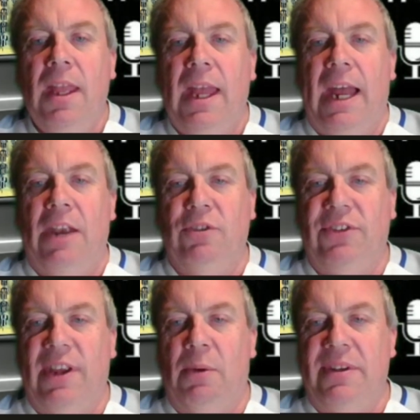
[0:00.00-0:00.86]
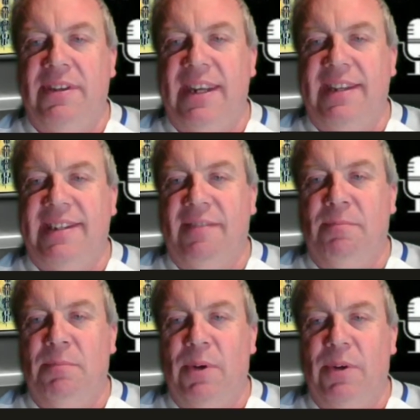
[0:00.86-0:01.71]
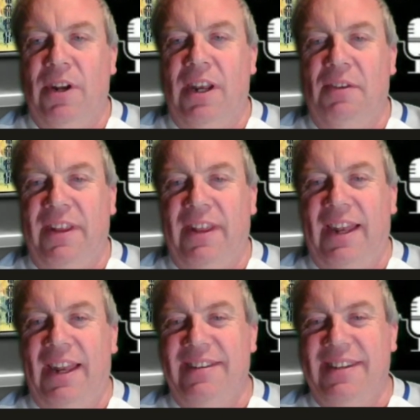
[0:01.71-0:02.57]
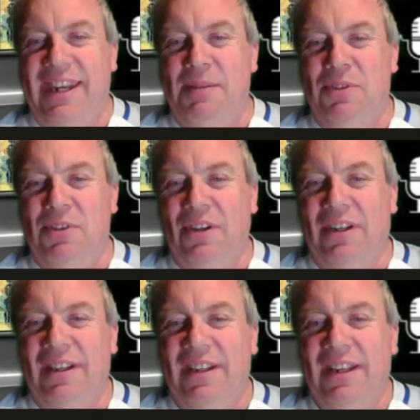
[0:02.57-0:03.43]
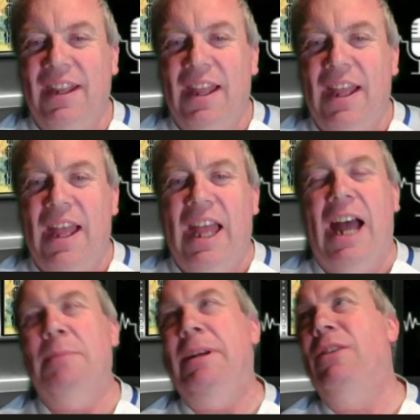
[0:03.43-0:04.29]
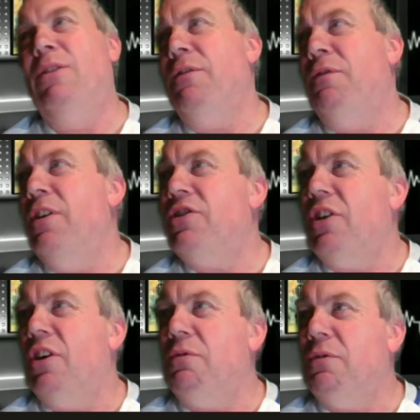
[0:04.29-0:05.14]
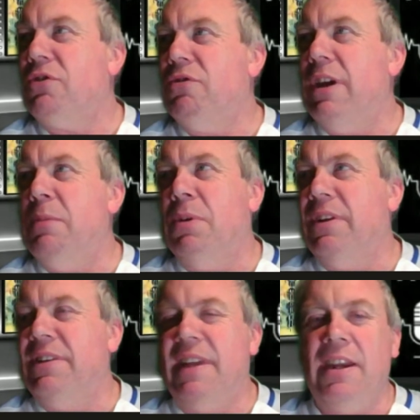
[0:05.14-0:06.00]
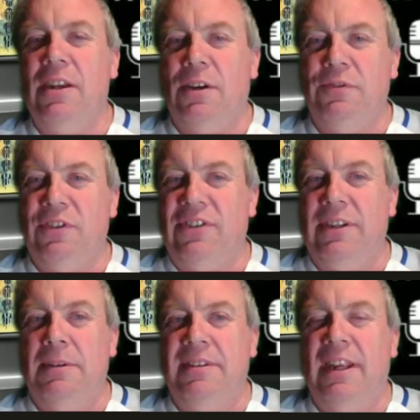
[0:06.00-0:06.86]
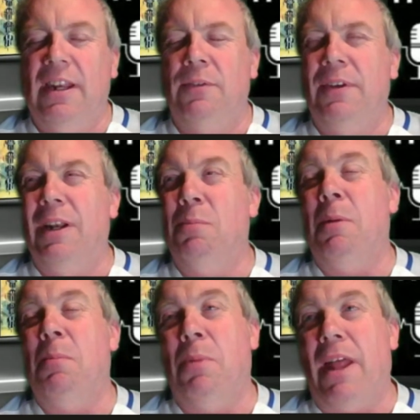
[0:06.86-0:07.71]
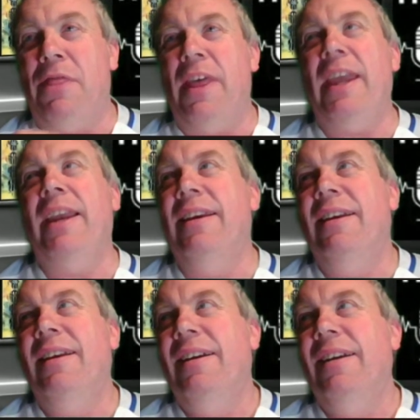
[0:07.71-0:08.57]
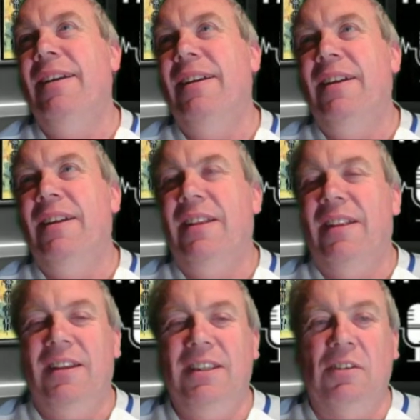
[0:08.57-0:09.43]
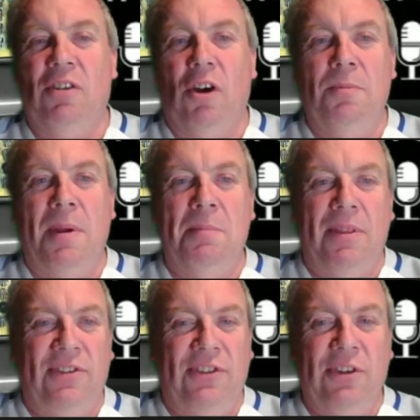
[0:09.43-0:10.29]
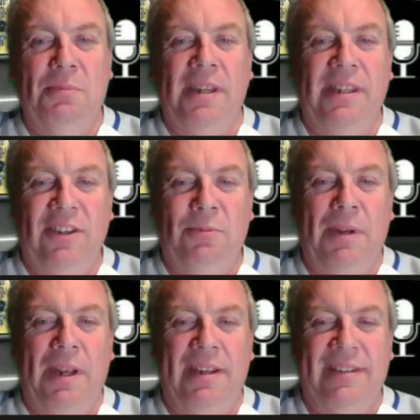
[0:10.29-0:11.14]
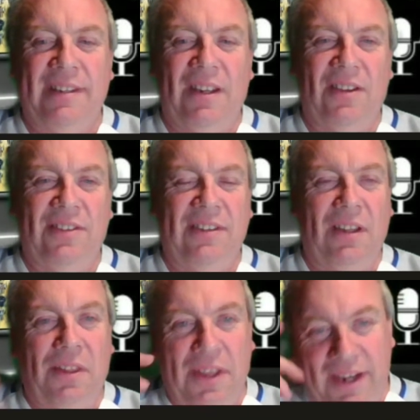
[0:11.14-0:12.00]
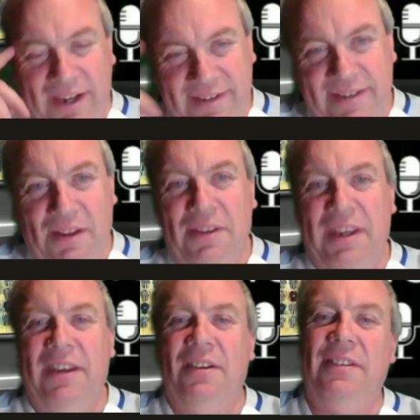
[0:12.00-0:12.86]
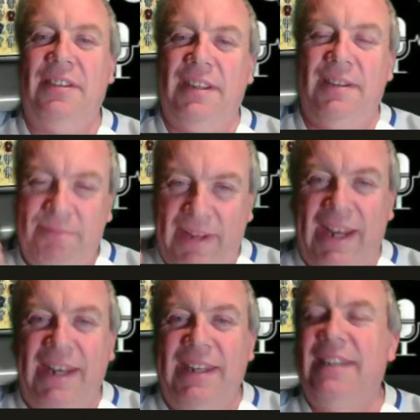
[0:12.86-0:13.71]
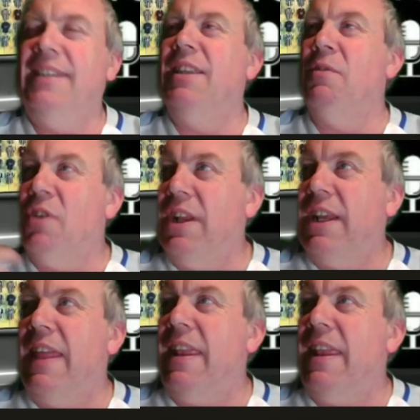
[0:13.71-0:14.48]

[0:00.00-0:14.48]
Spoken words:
Andrew said I would have said 7, but not after the last game, dull. I mean, look, the first half was great, but the second half just seemed to tail off a little bit. But I think you've got to remember there's too many of these players are still thinking Southgate, aren't they? And they've got to get